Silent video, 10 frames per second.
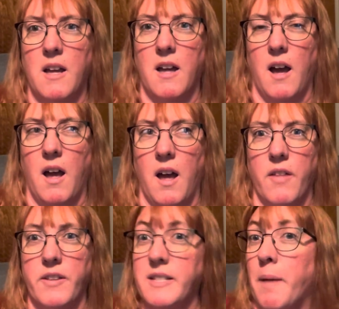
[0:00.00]
uh,
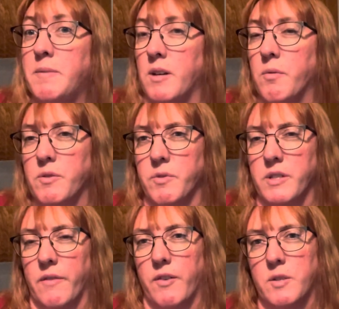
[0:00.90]
The Scepter, which was
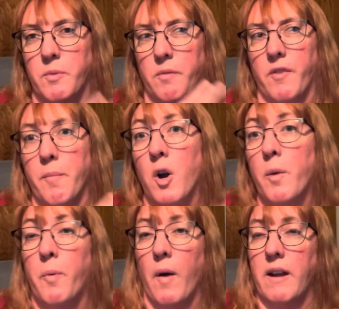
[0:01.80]
the first book from her
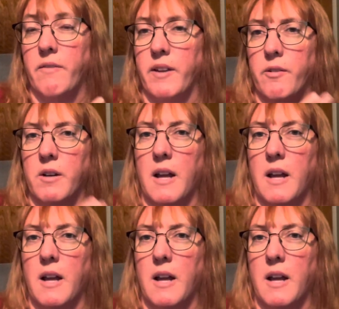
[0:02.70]
point of view